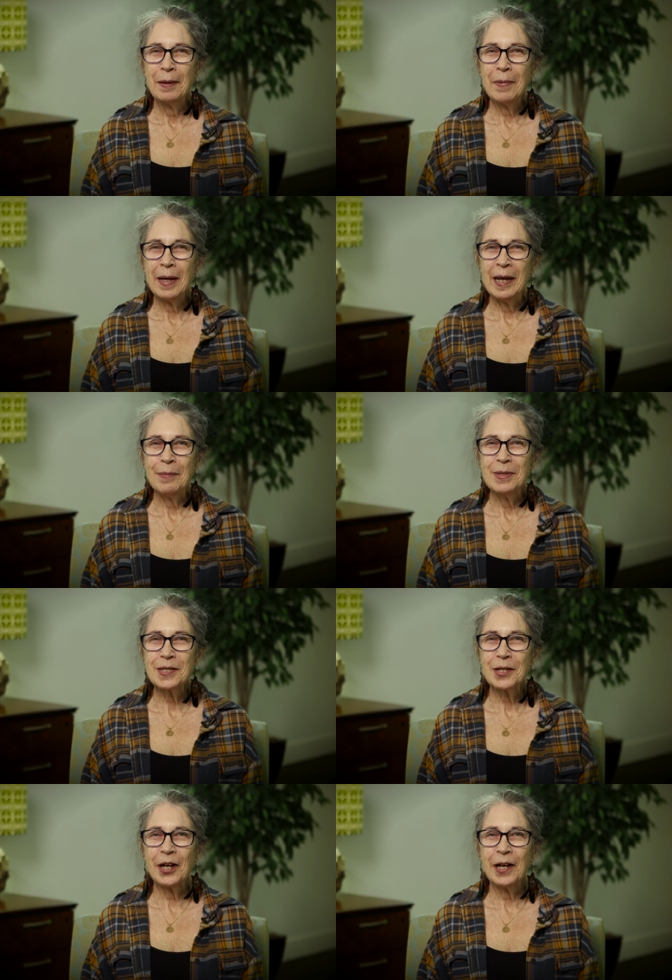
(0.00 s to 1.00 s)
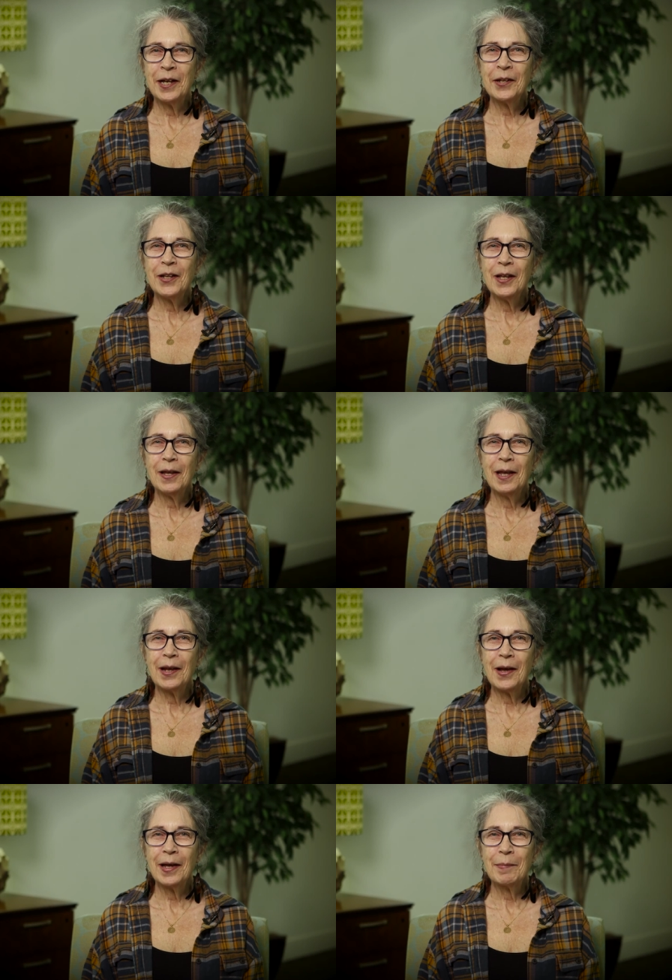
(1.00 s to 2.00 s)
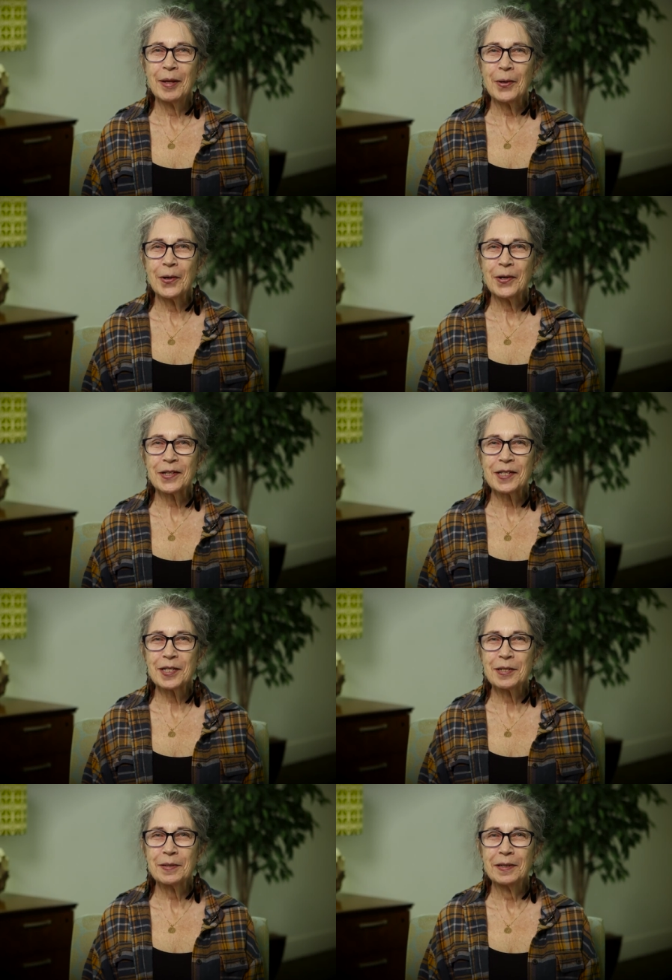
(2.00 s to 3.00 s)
My name is Kyle and I am an artist.